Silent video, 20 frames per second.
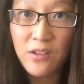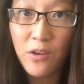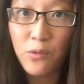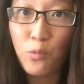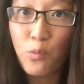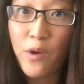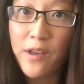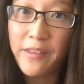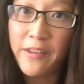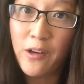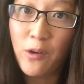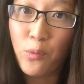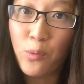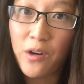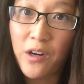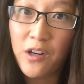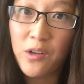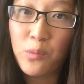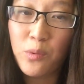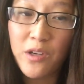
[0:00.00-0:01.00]
called one little
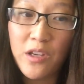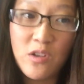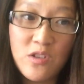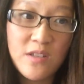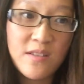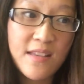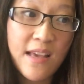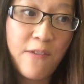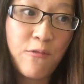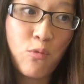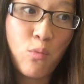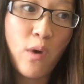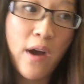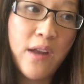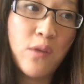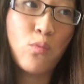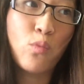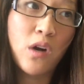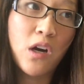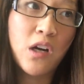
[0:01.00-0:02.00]
word, where you just have
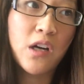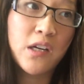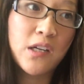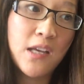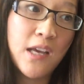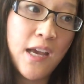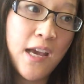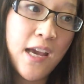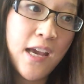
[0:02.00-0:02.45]
one word